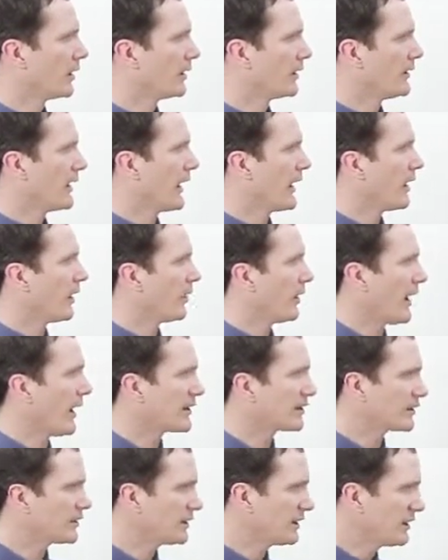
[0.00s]
Now,
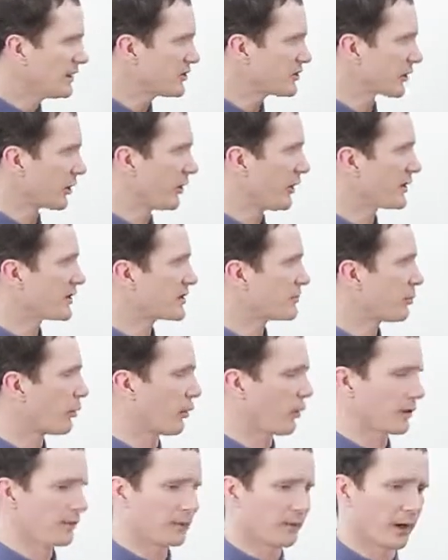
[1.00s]
as a teacher, it's
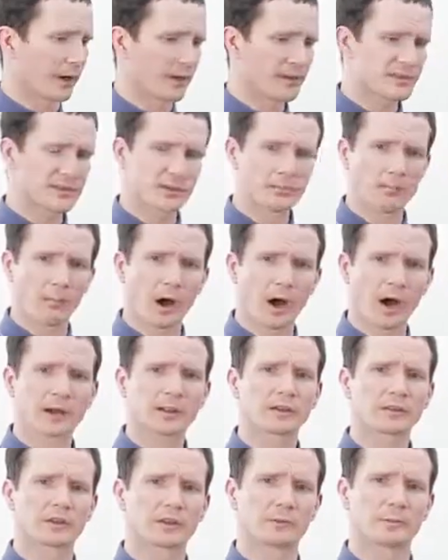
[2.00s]
important for us to
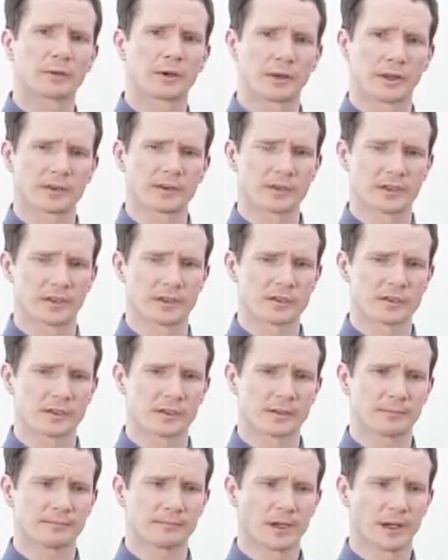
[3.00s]
model good
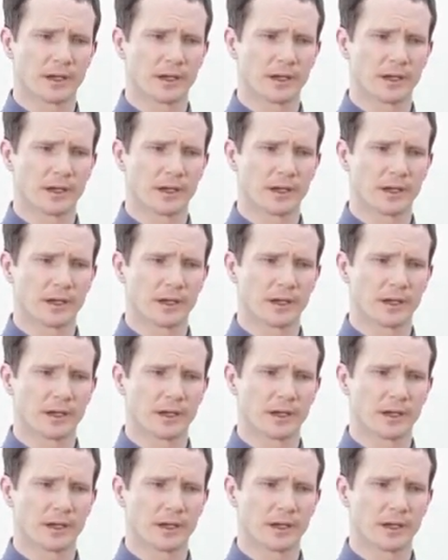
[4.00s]
pronunciation.